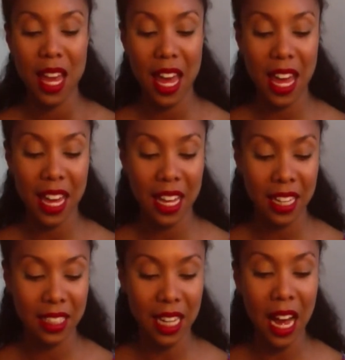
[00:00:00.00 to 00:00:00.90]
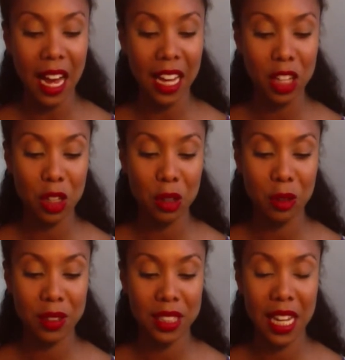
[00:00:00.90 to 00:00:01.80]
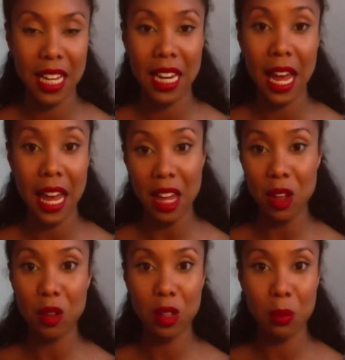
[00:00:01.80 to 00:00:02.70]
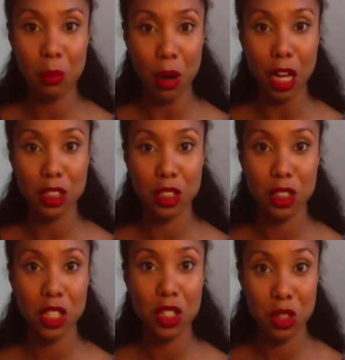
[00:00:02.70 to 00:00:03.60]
and I use an angled brush